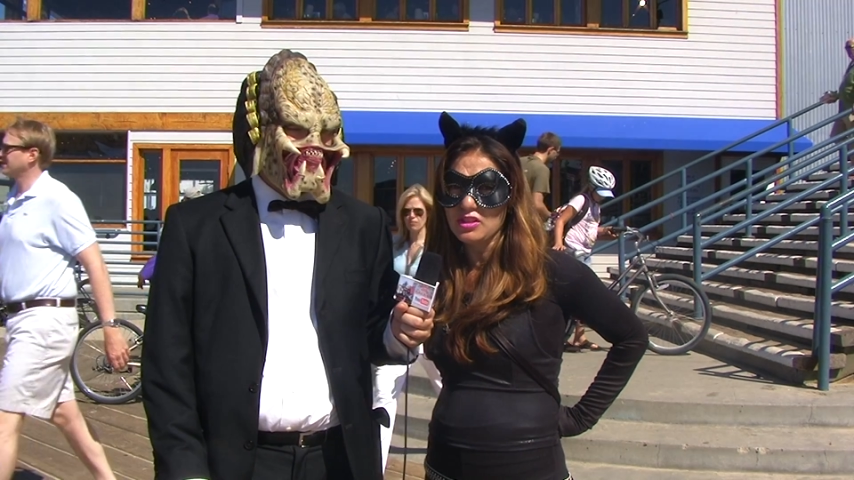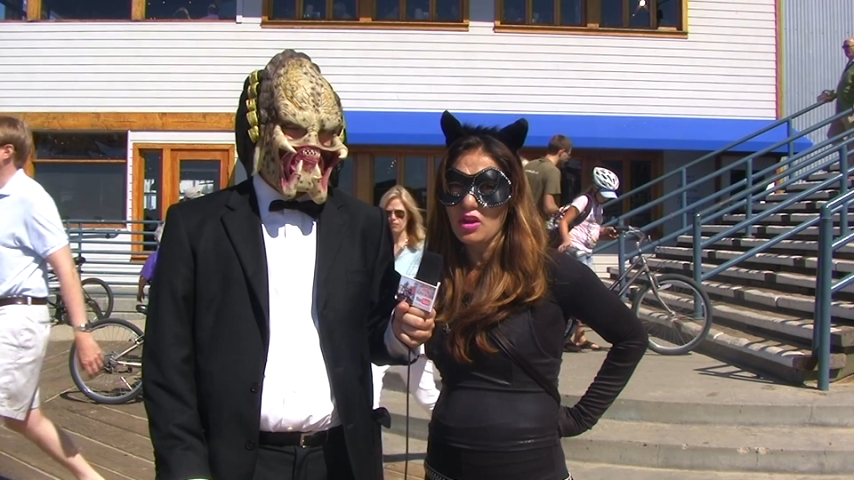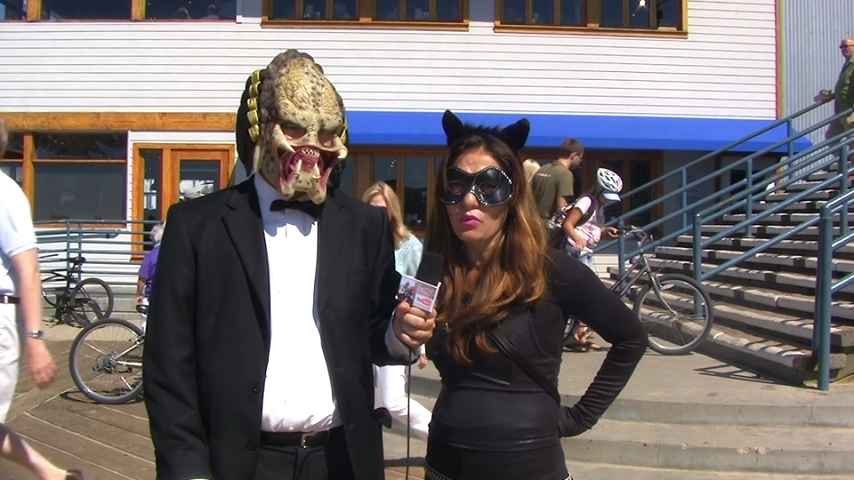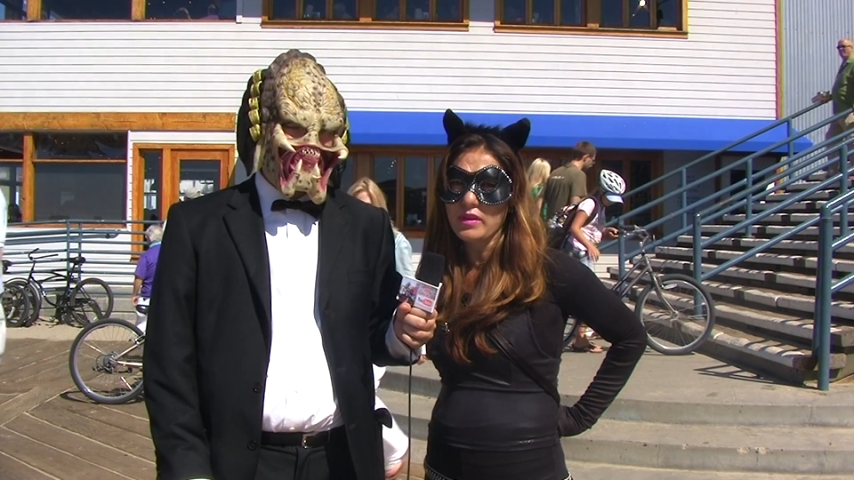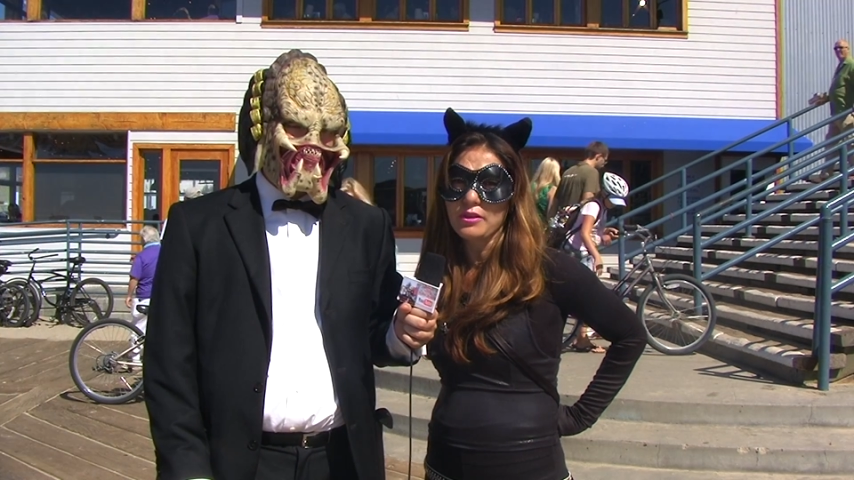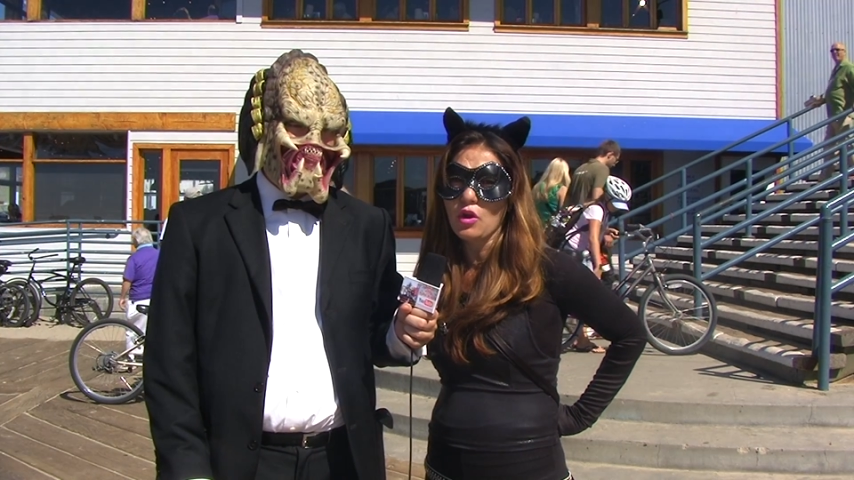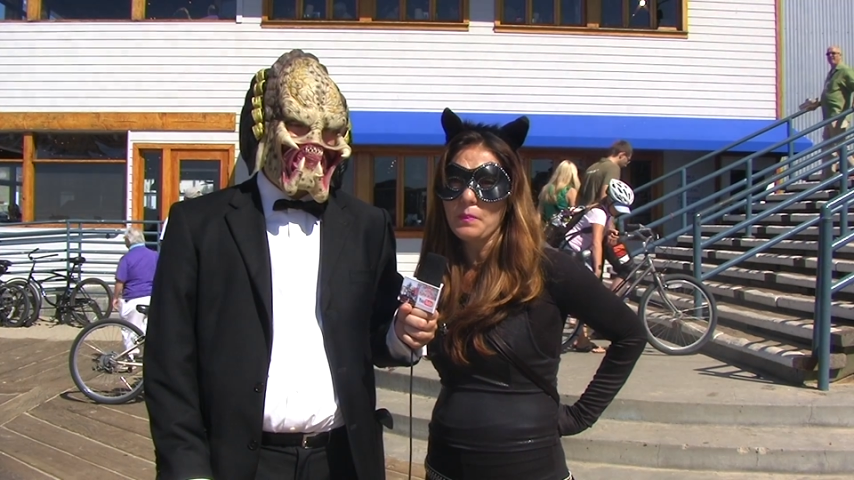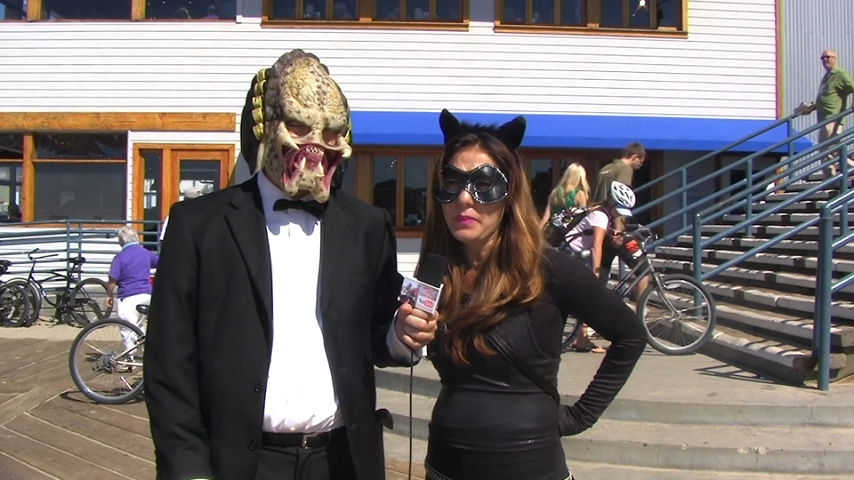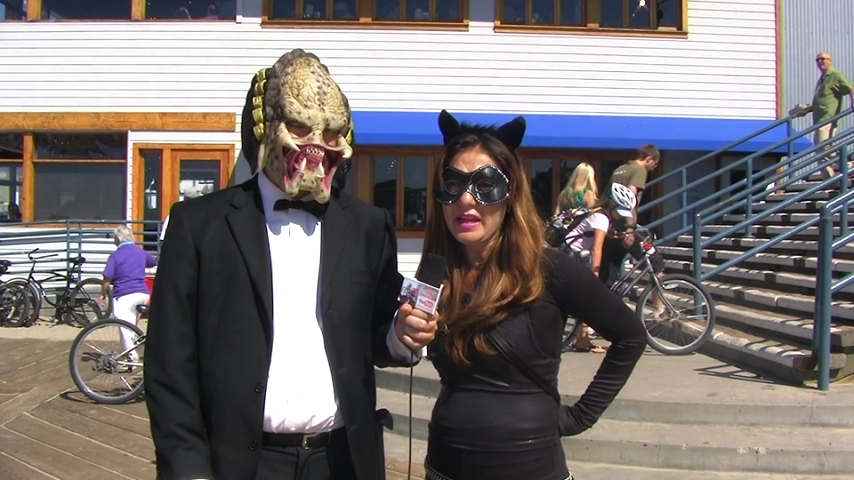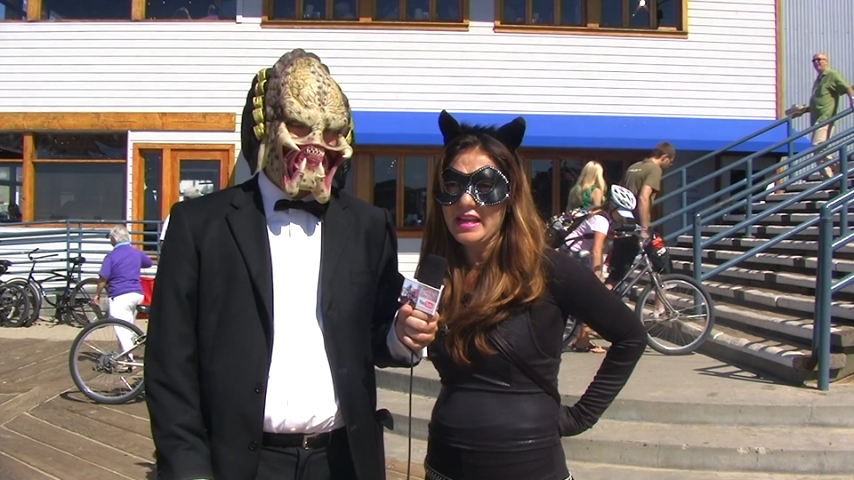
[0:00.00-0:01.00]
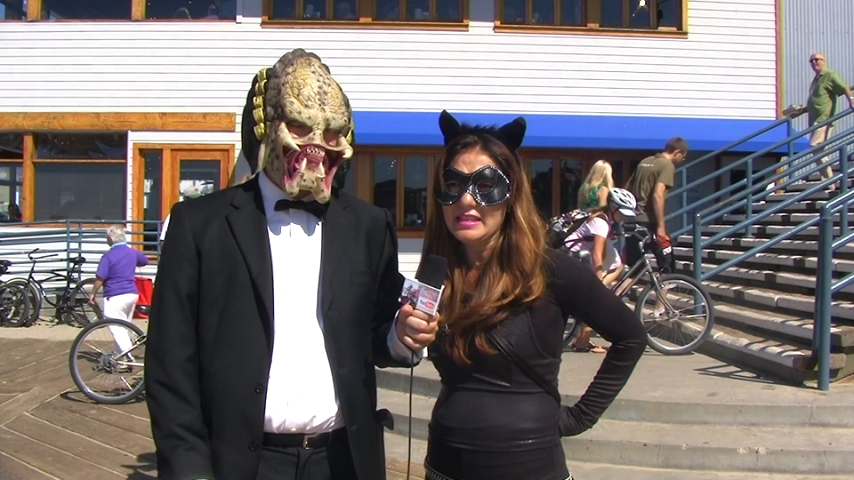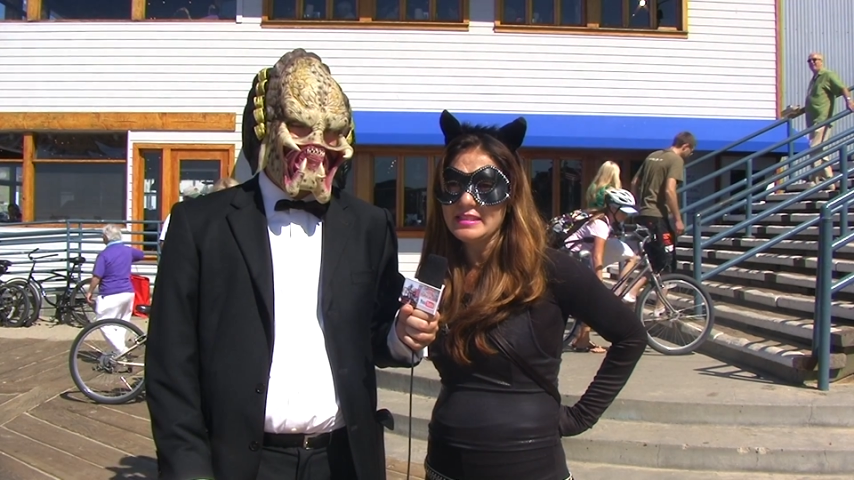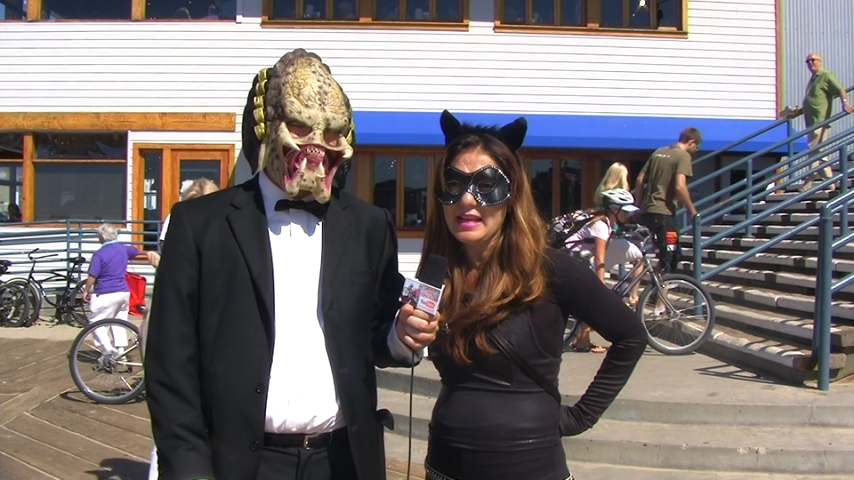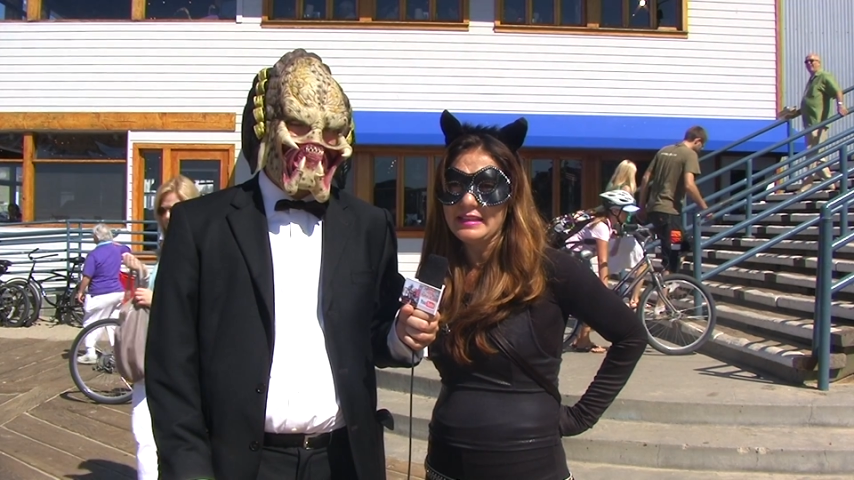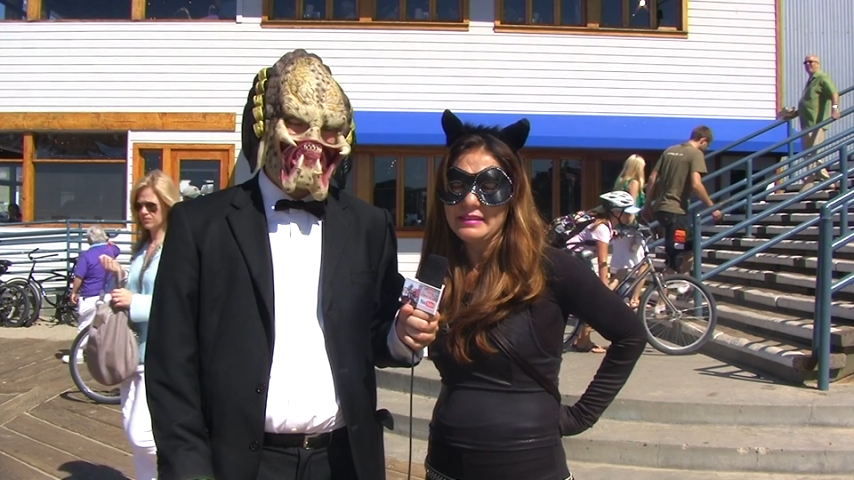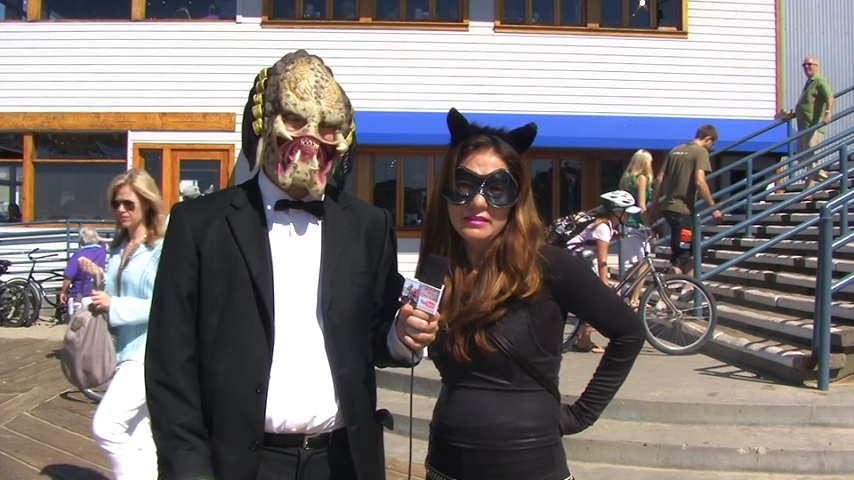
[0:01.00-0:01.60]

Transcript: not with complaints that